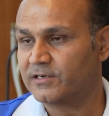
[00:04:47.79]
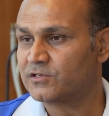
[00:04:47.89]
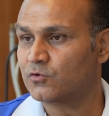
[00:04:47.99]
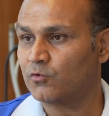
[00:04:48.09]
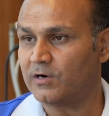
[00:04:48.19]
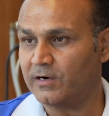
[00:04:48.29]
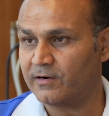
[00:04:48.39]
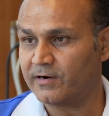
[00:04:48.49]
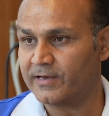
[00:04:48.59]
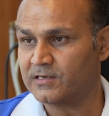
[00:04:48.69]
I scored
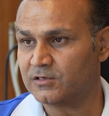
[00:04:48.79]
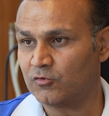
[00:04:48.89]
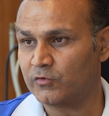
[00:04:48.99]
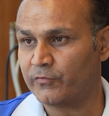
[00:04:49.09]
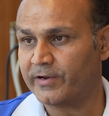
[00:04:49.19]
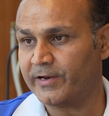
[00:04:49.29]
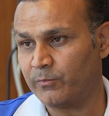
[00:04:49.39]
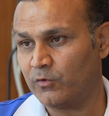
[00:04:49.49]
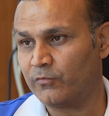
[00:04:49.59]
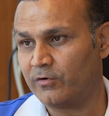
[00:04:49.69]
100 against South Africa in
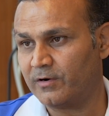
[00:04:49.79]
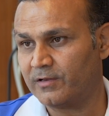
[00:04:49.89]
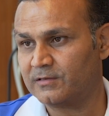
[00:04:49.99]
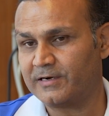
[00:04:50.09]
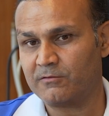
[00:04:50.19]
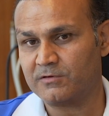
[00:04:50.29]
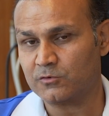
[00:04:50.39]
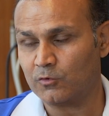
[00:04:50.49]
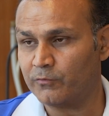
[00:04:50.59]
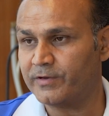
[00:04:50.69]
Bloemfontein. That was
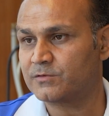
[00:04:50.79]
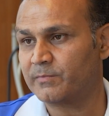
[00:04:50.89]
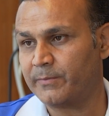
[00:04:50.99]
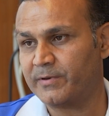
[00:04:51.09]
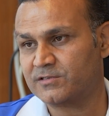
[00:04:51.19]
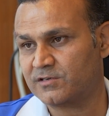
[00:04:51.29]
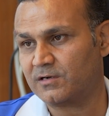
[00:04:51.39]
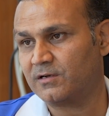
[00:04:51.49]
always my best